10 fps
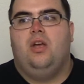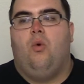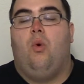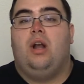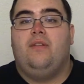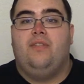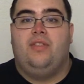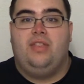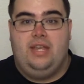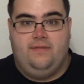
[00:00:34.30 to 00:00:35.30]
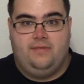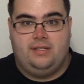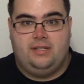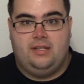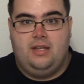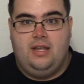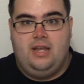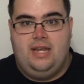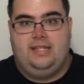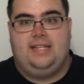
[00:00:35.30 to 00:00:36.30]
One of the thieves,
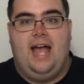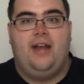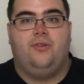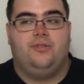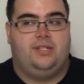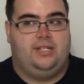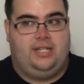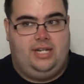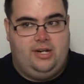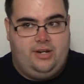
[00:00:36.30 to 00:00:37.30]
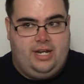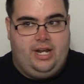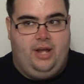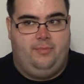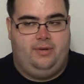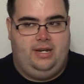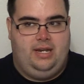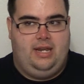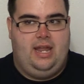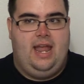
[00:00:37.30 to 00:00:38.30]
his dad owns a security
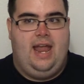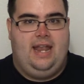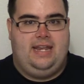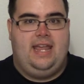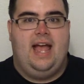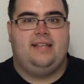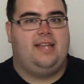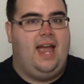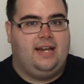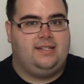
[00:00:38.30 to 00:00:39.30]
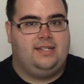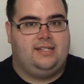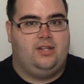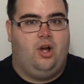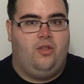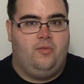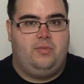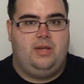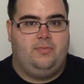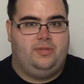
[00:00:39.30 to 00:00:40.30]
company and he has access to all the
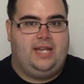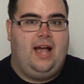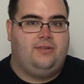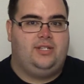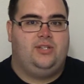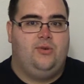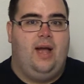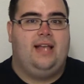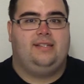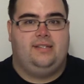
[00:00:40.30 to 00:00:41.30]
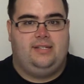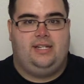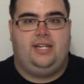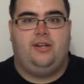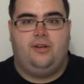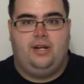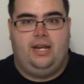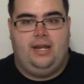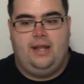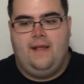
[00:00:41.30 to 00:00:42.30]
people's houses who has his
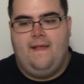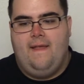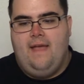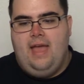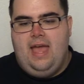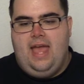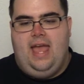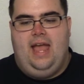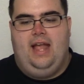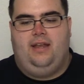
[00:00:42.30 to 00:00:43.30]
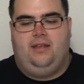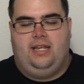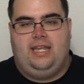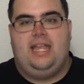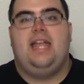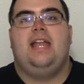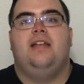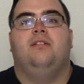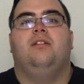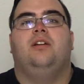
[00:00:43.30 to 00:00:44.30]
security. And the
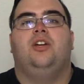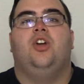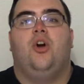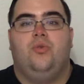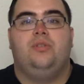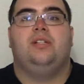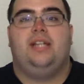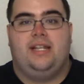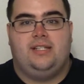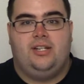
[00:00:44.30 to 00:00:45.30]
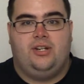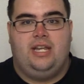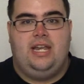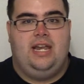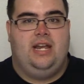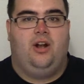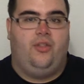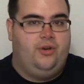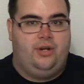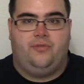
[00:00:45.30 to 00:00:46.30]
kid goes, gets their key and all
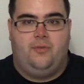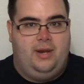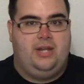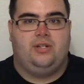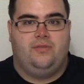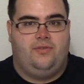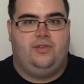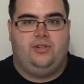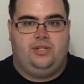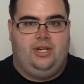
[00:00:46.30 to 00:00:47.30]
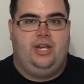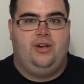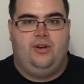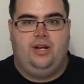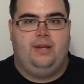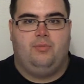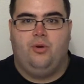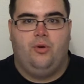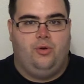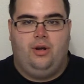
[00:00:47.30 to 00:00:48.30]
their information for their security
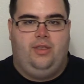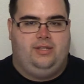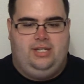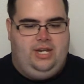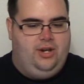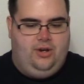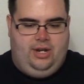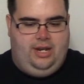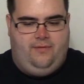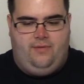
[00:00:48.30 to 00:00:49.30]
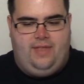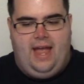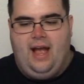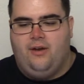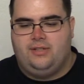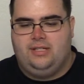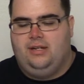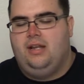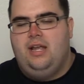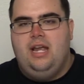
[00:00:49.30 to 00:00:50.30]
the security for the house, and
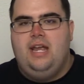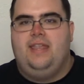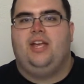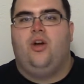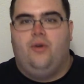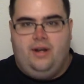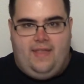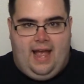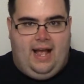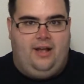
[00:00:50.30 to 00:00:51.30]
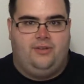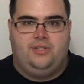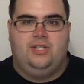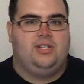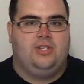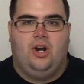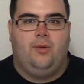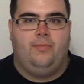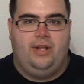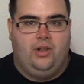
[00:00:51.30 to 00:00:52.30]
they go into the house,
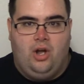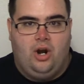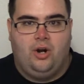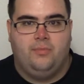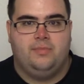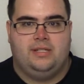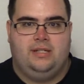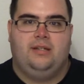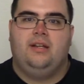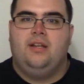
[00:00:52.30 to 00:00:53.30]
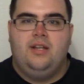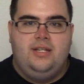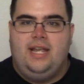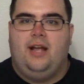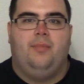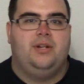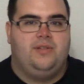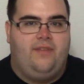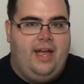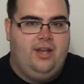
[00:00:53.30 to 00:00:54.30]
disarm the alarms, and take a bunch
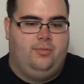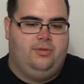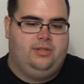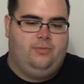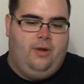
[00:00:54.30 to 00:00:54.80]
of valuables.